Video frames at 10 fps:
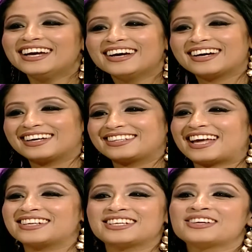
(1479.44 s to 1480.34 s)

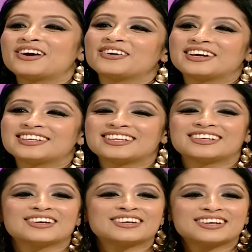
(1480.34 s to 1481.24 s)
I didn't know.
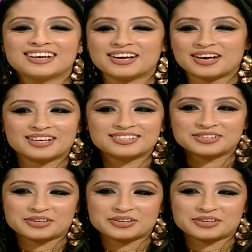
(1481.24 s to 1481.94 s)
I didn't